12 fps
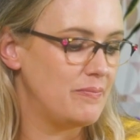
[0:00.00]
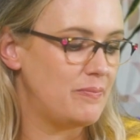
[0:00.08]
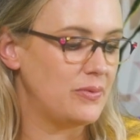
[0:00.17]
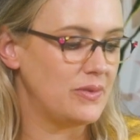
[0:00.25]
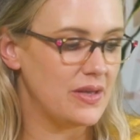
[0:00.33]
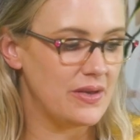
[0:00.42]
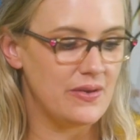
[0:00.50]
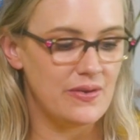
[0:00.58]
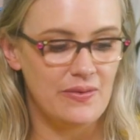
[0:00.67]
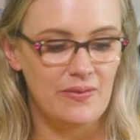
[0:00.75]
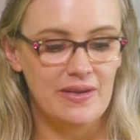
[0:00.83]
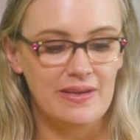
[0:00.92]

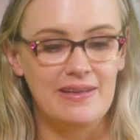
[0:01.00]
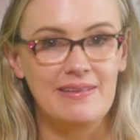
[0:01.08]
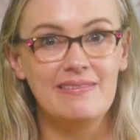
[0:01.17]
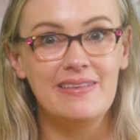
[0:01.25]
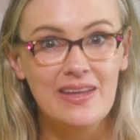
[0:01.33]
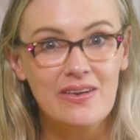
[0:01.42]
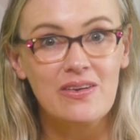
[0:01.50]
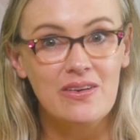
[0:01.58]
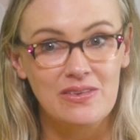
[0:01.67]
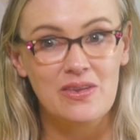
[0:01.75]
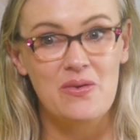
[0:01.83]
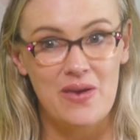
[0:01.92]
blue glitter
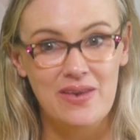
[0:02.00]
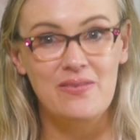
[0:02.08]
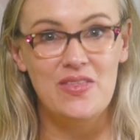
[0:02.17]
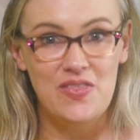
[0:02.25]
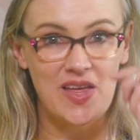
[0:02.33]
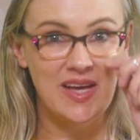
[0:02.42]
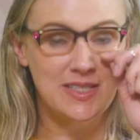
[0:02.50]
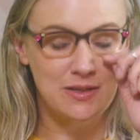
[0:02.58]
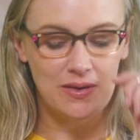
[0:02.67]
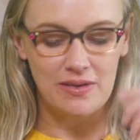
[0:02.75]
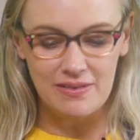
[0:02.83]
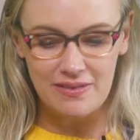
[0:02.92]
glue in with this
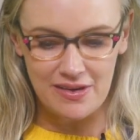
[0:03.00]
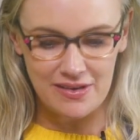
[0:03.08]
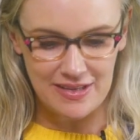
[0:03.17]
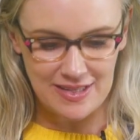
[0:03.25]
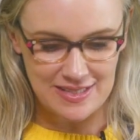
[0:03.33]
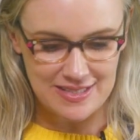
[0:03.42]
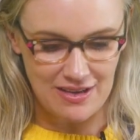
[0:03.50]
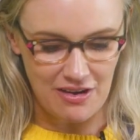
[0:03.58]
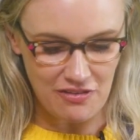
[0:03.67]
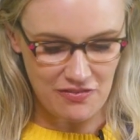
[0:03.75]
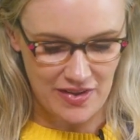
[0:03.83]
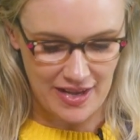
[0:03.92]
so it'll look like the
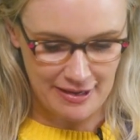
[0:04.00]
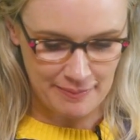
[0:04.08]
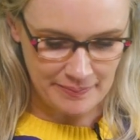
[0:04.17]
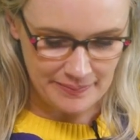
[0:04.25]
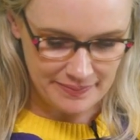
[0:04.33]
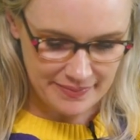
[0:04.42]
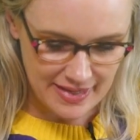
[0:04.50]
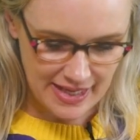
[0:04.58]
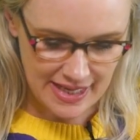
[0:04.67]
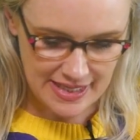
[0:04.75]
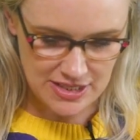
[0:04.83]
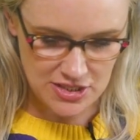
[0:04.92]
dolphin
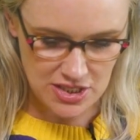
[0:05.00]
is